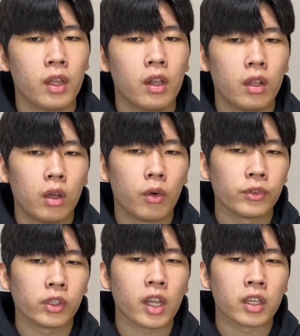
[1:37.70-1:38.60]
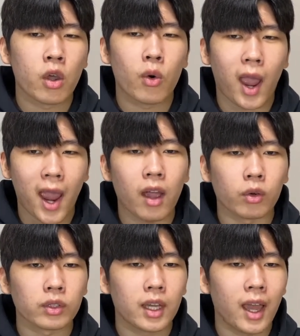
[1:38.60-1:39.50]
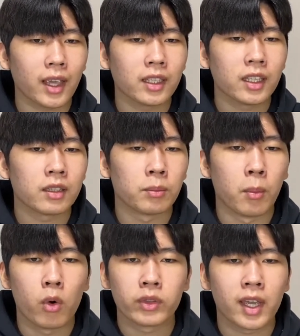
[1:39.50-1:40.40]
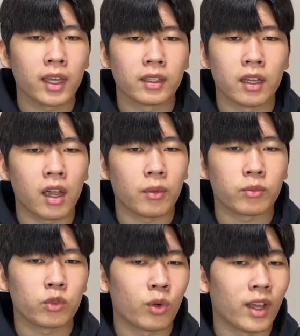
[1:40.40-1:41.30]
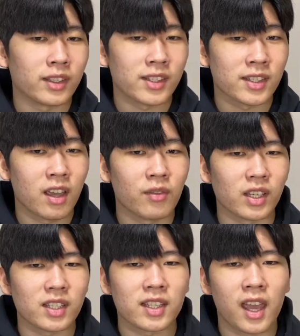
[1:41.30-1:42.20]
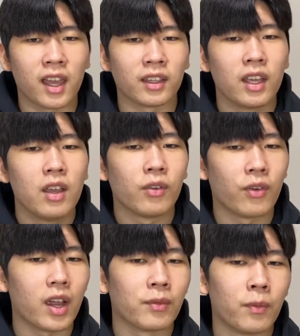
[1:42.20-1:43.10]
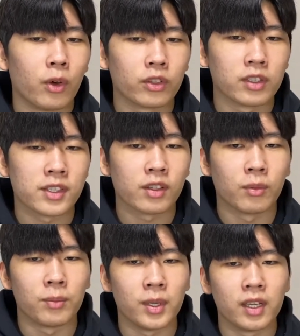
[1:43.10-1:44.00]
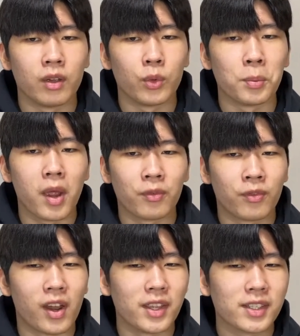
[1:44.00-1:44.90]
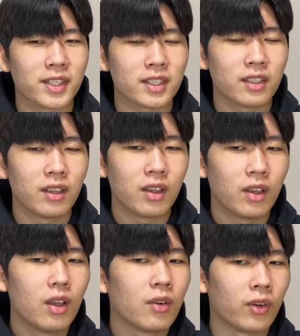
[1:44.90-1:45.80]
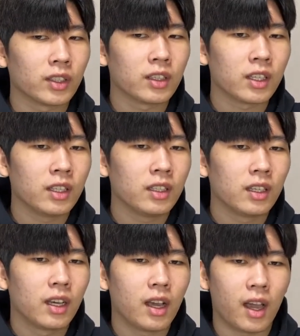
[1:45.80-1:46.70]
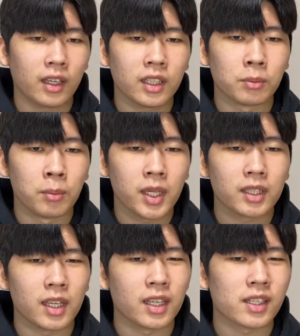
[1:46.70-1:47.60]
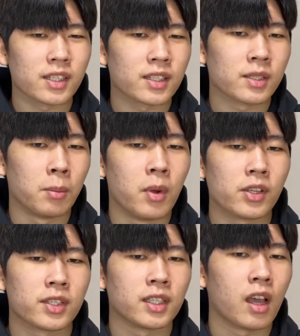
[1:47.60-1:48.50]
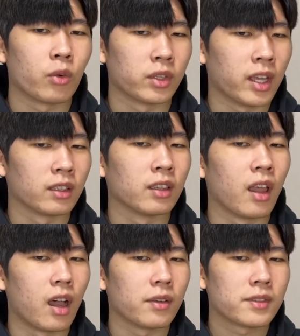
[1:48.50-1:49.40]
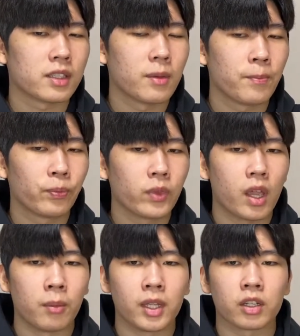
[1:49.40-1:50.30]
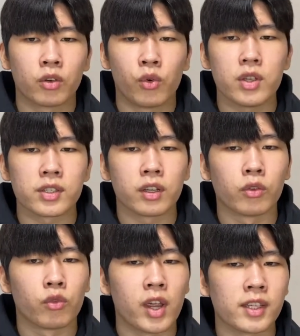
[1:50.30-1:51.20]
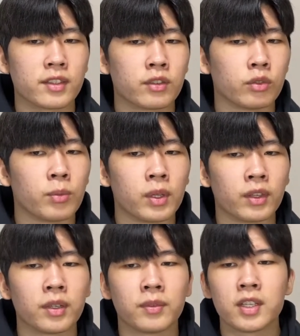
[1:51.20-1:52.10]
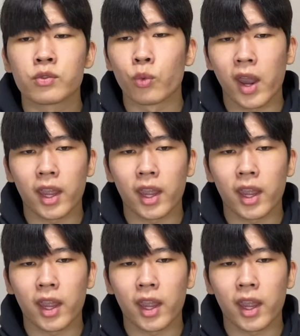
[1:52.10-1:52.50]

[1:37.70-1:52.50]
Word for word: Often when I go out, I can eat more than um, 20 servings and 5 bottles of beer with my friends. Finally, I meat as must in our daily lives, and many Koreans are raised to believe this way.